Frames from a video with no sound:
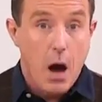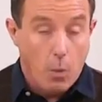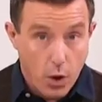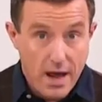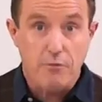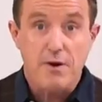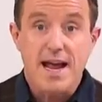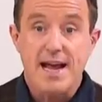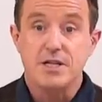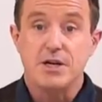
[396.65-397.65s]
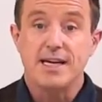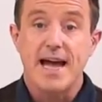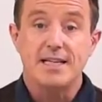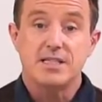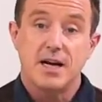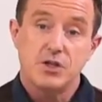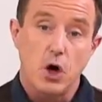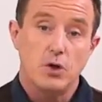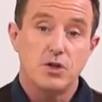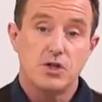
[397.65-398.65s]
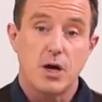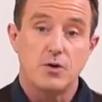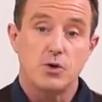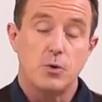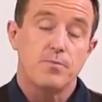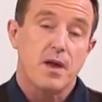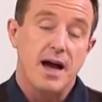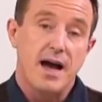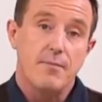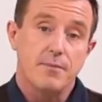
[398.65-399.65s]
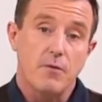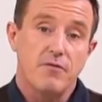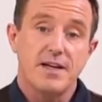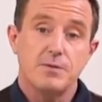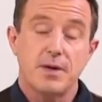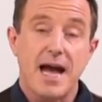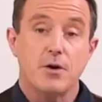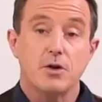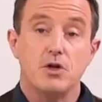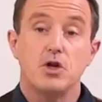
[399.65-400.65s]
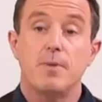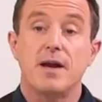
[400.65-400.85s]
whatever it is, you can get in touch on the social, um, on Facebook and on YouTube.